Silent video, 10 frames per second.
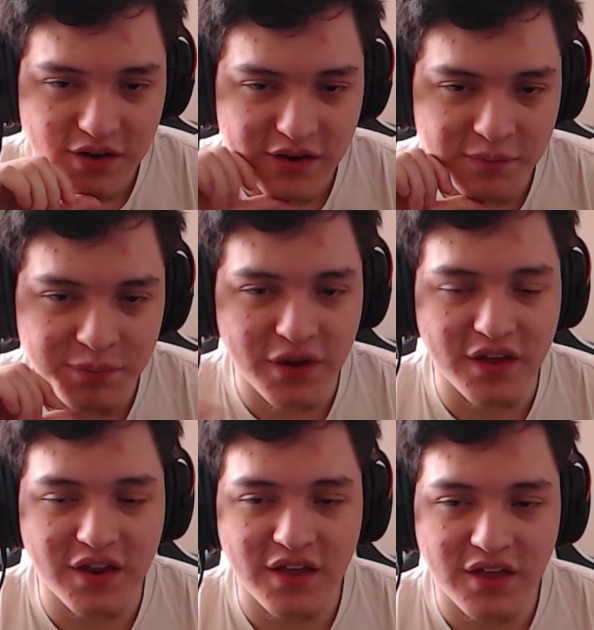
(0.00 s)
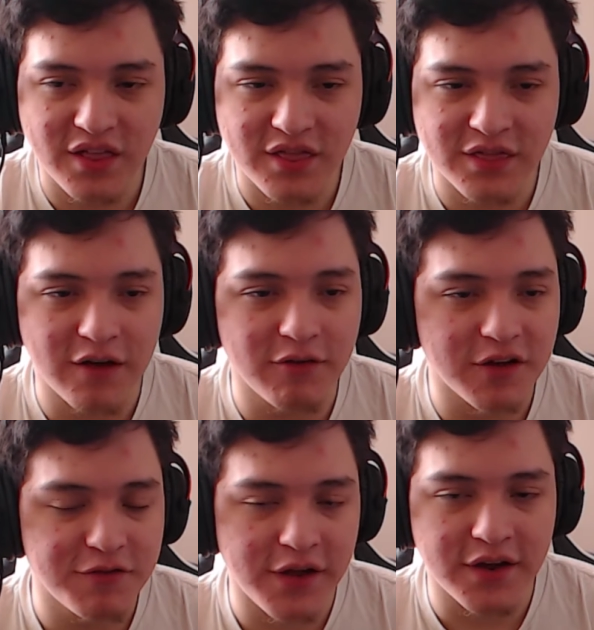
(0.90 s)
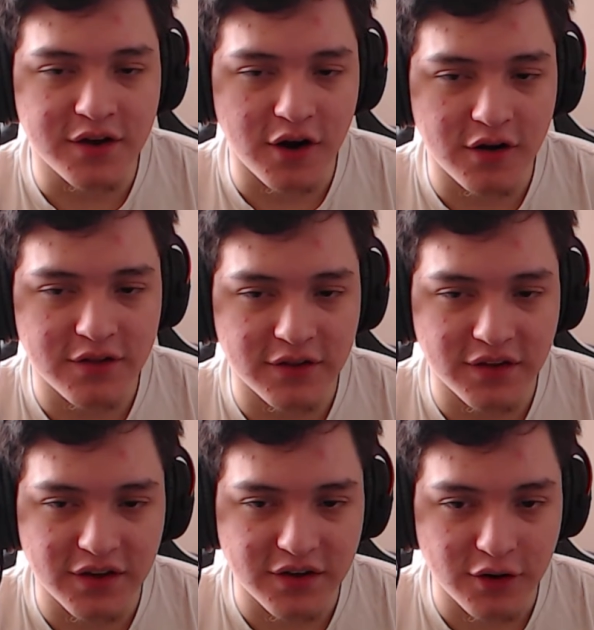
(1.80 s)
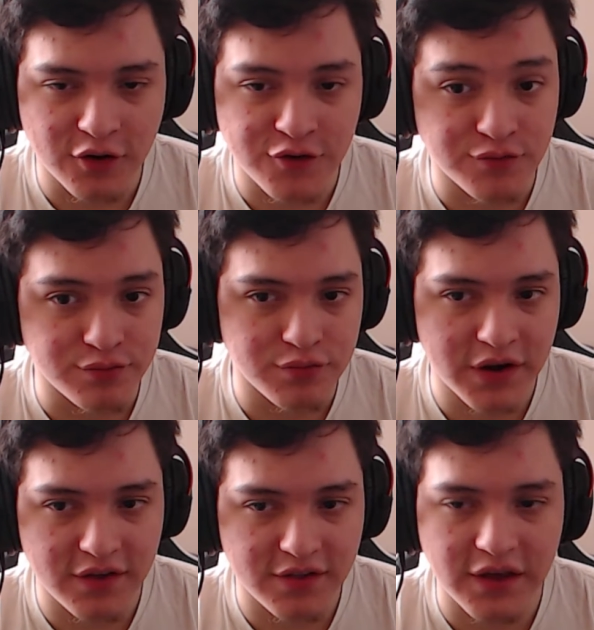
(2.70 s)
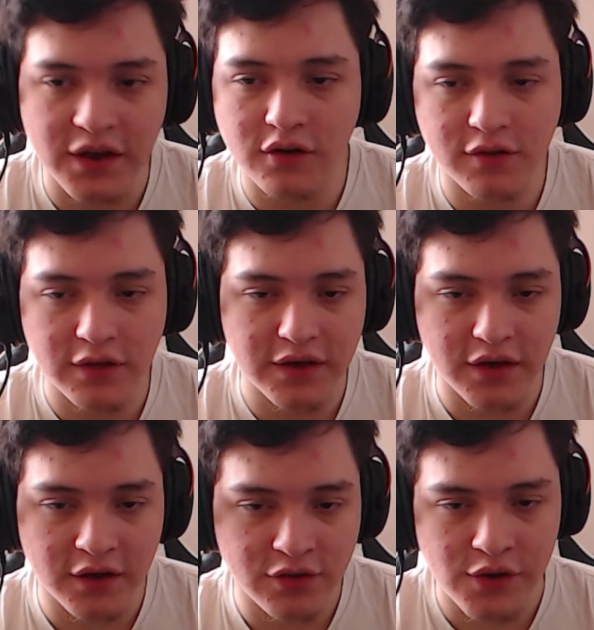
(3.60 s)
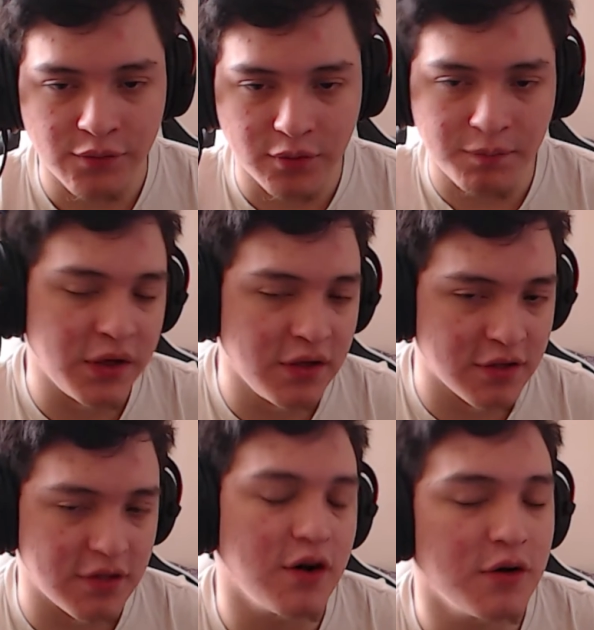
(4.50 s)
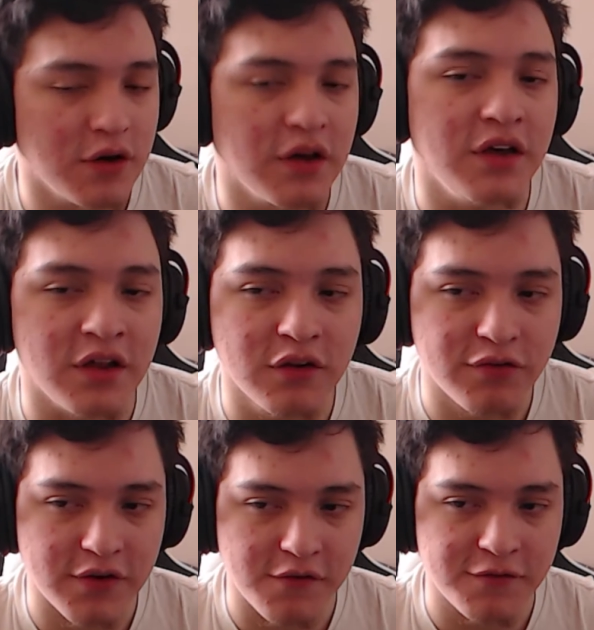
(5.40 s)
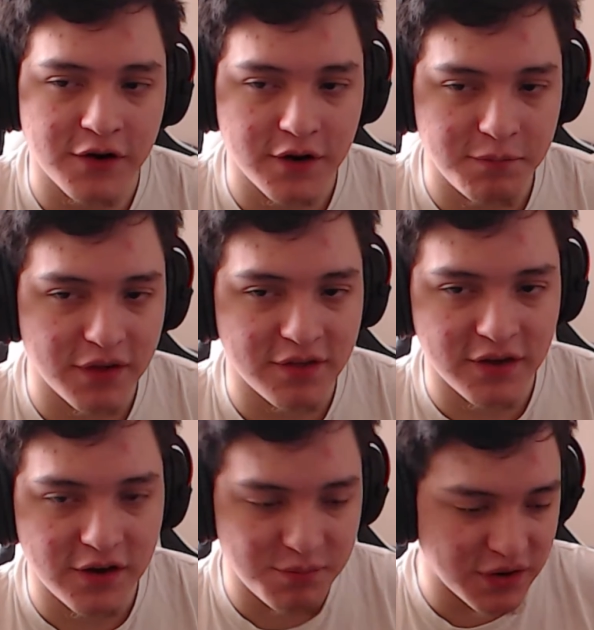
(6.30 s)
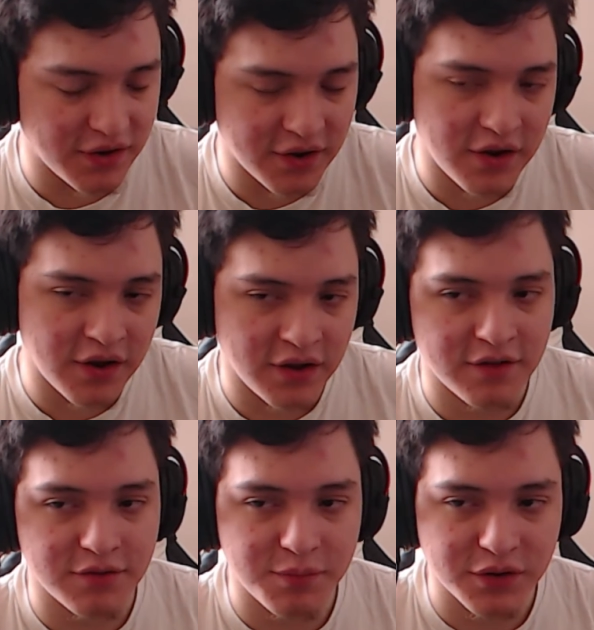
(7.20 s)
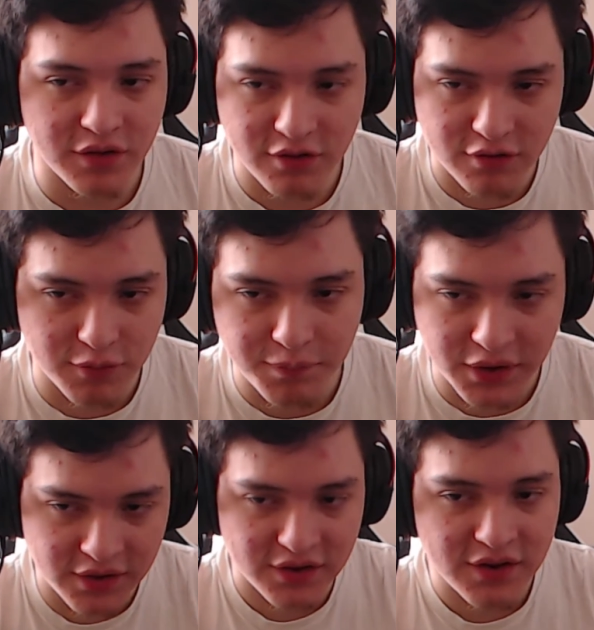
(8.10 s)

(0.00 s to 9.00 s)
But they have like flying cars and like crazy. It looks like it repeats though. It looks like a very big city, but like a lot of the buildings just repeat.